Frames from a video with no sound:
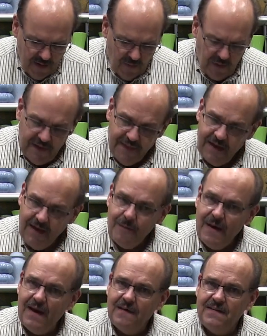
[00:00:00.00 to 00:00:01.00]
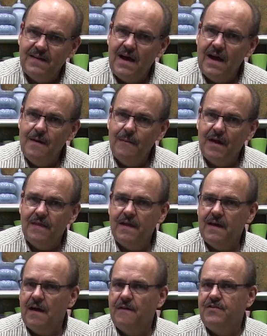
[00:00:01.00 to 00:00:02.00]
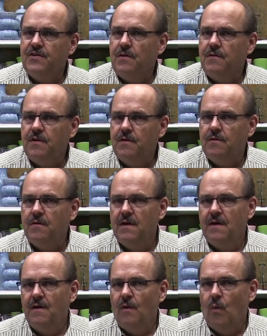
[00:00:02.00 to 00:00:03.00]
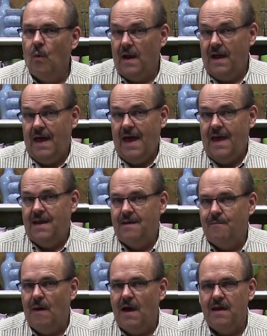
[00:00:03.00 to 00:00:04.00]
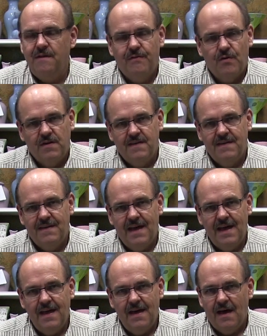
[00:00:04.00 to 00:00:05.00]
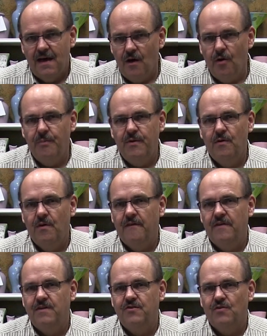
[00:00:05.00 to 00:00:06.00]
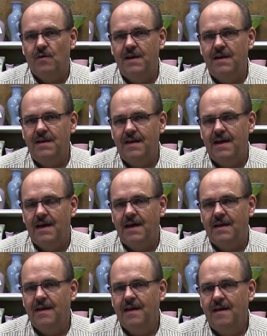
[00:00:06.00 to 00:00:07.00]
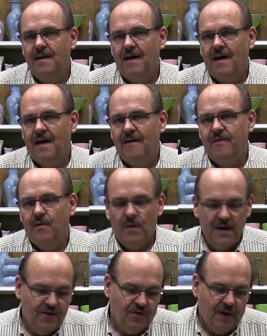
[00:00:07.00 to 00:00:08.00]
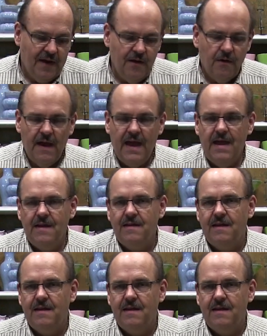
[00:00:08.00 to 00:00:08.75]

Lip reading: Well, I think I'm out of time. I think I've shown you what I had in mind for today. I hope you have enjoyed it, and if you want to try your hand